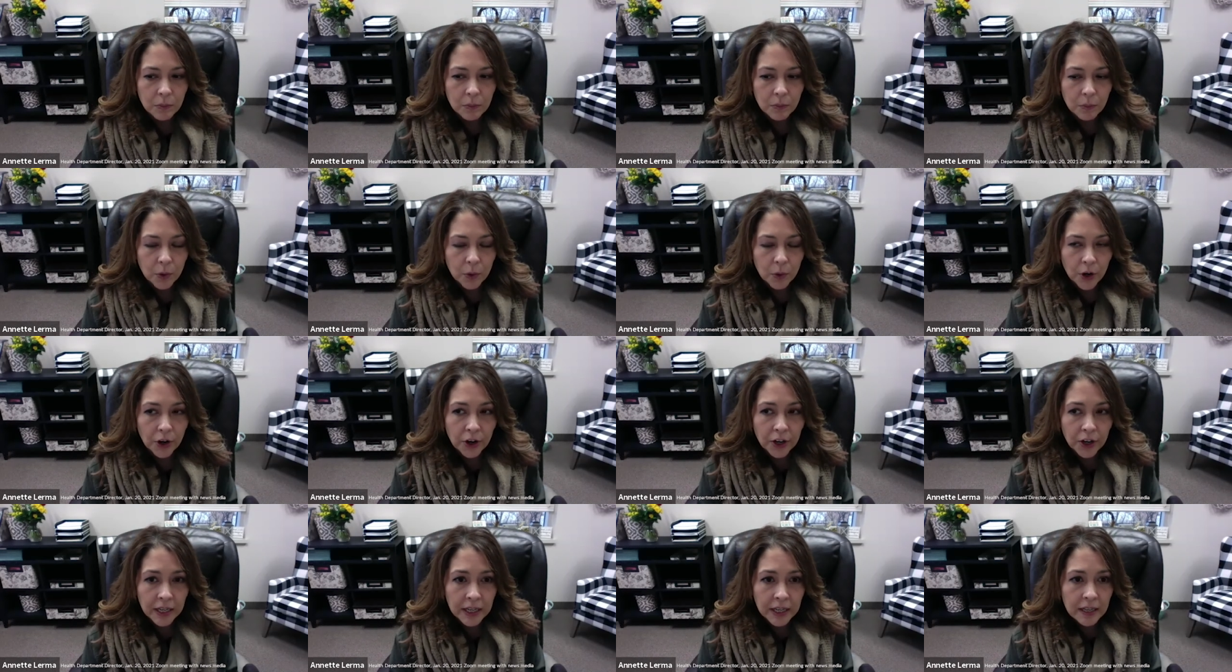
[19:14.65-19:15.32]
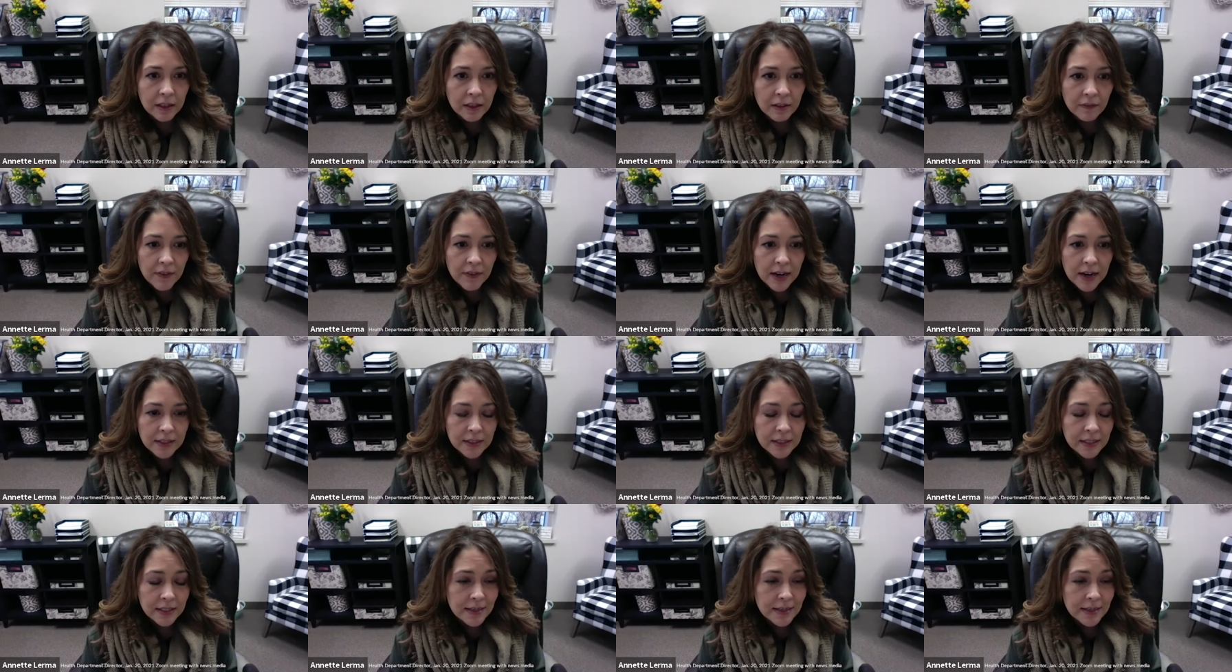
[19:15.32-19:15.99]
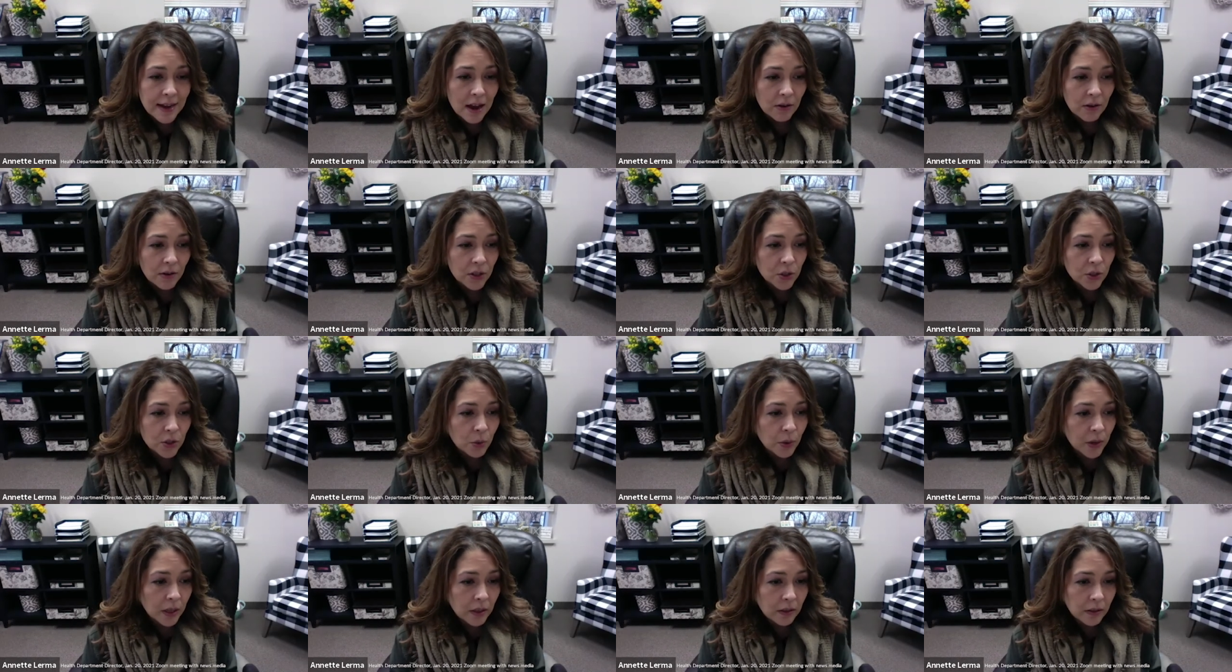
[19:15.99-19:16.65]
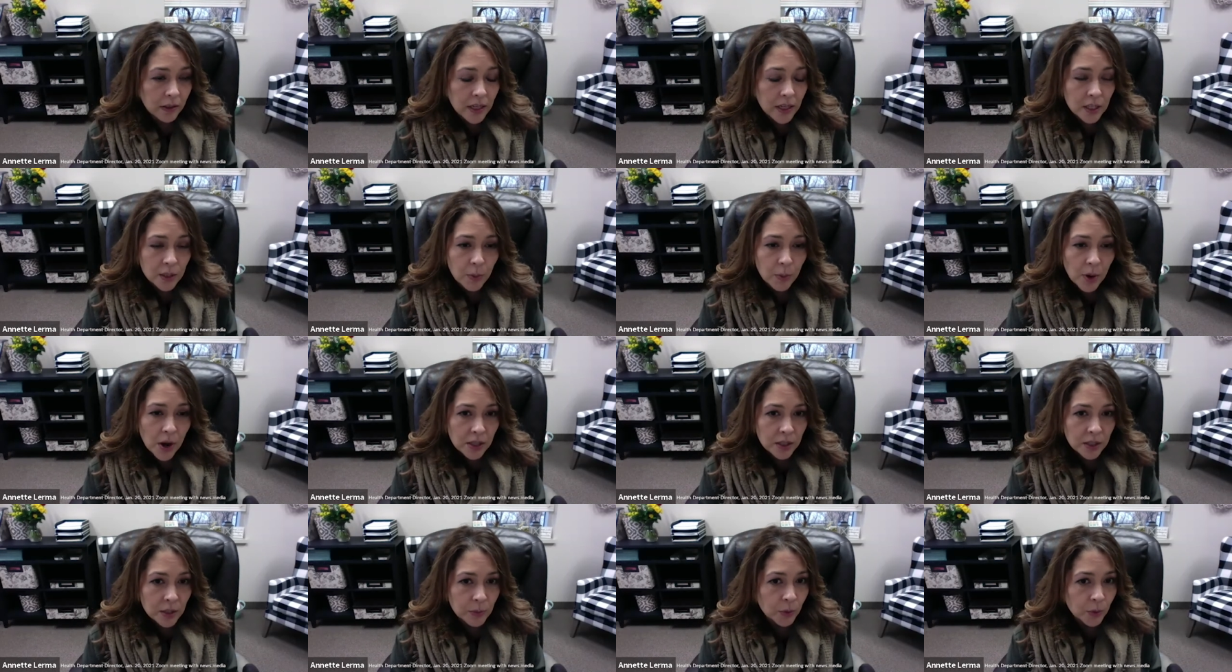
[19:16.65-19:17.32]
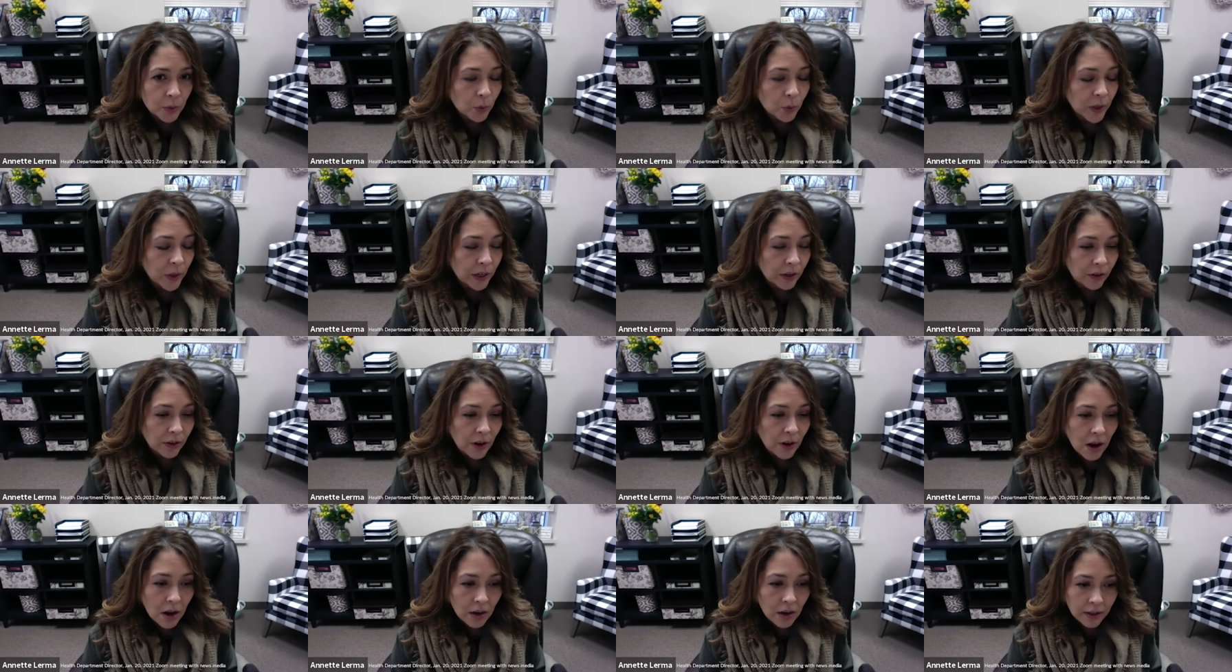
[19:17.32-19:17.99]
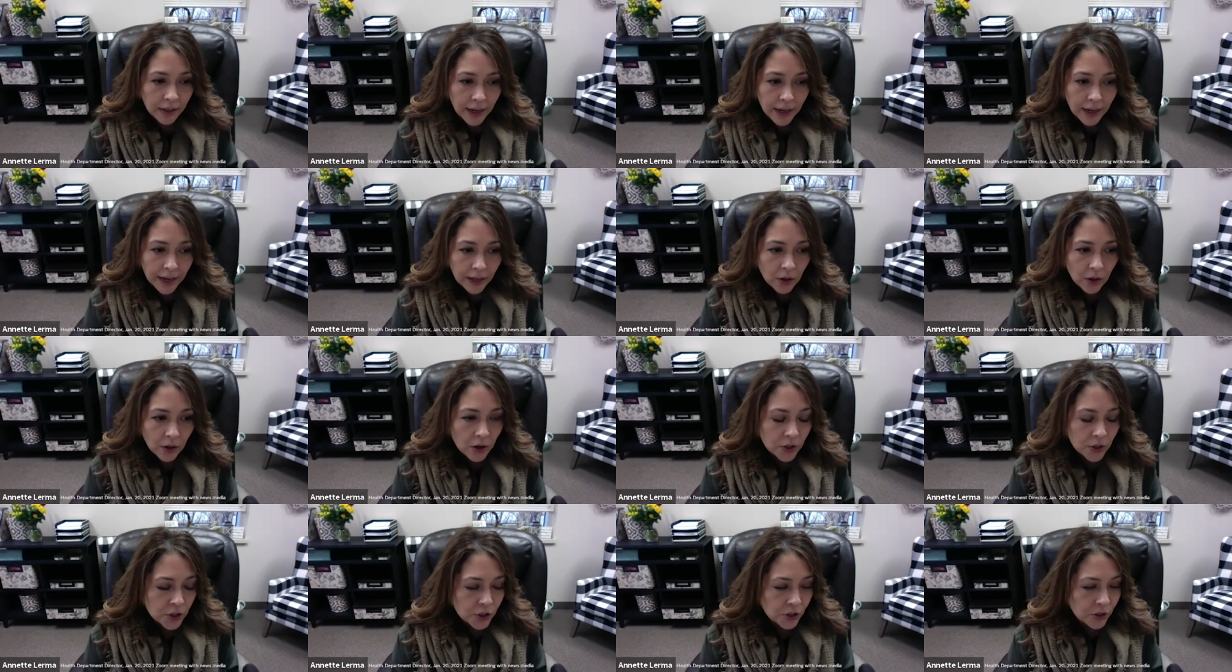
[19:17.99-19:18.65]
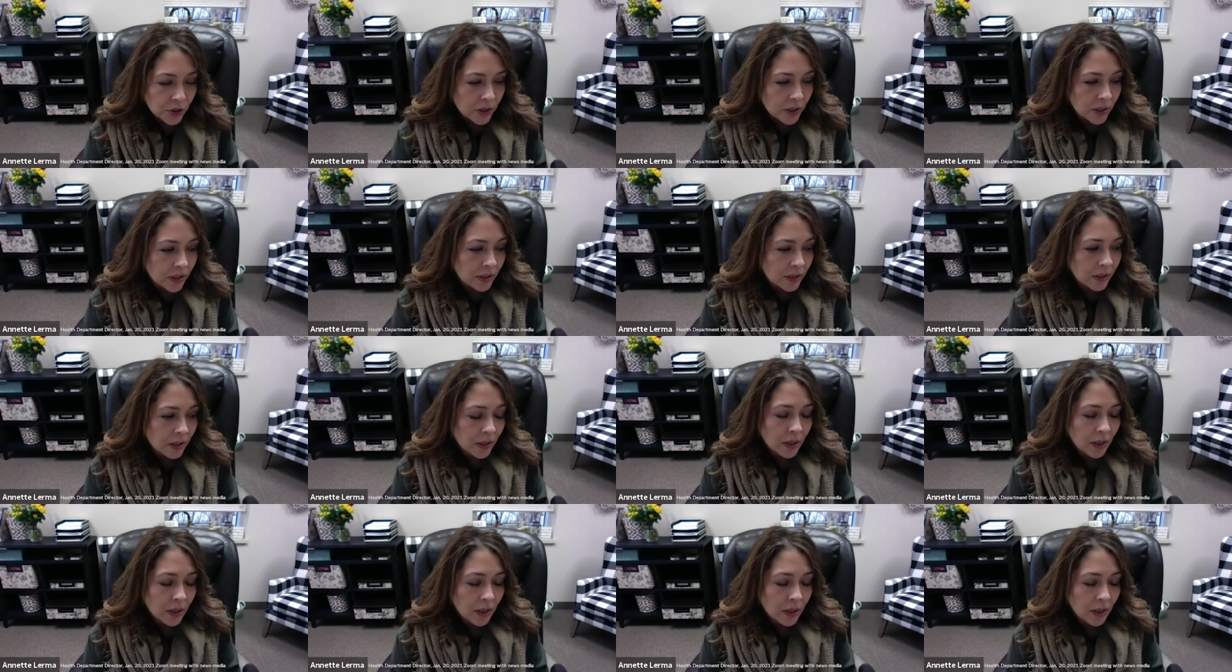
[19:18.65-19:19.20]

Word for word: we're going to get the vaccine out as quickly as possible. We are not going to hang on to it.